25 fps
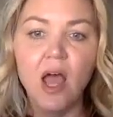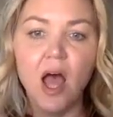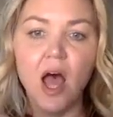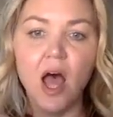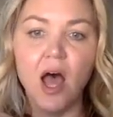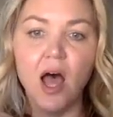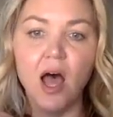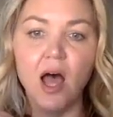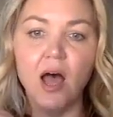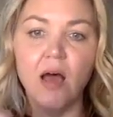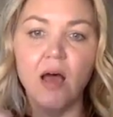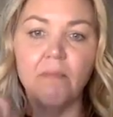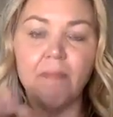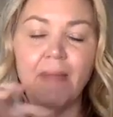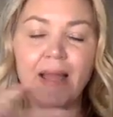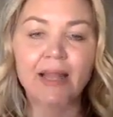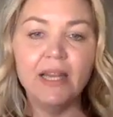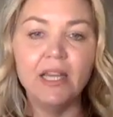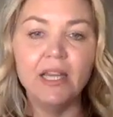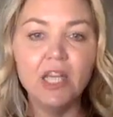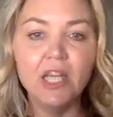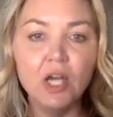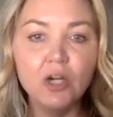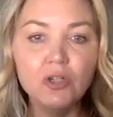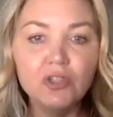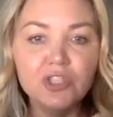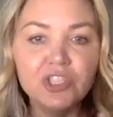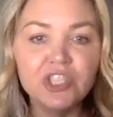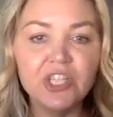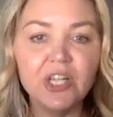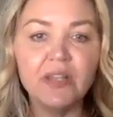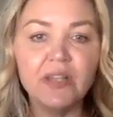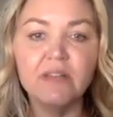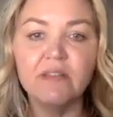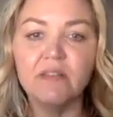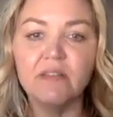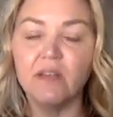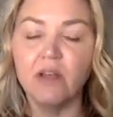my
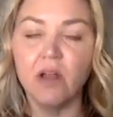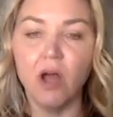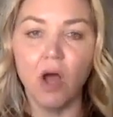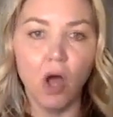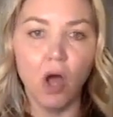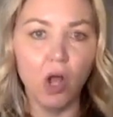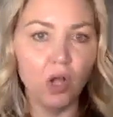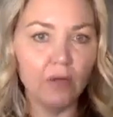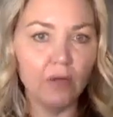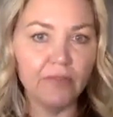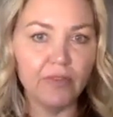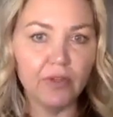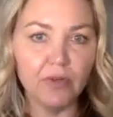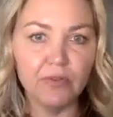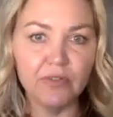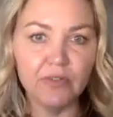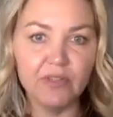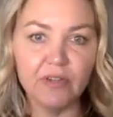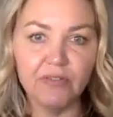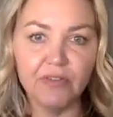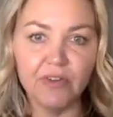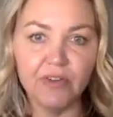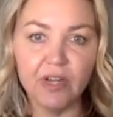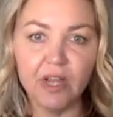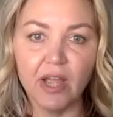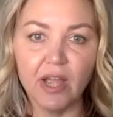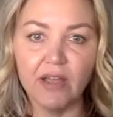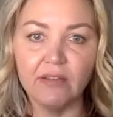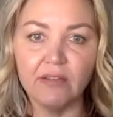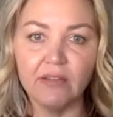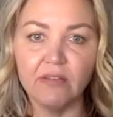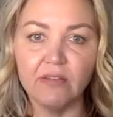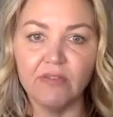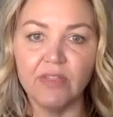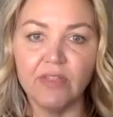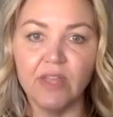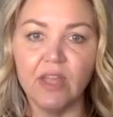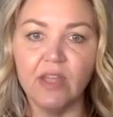lotions, and all of those different kinds
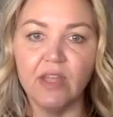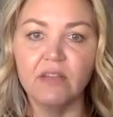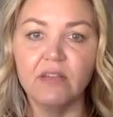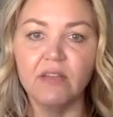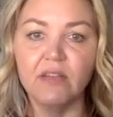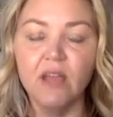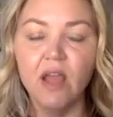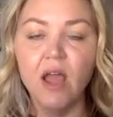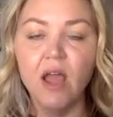of things.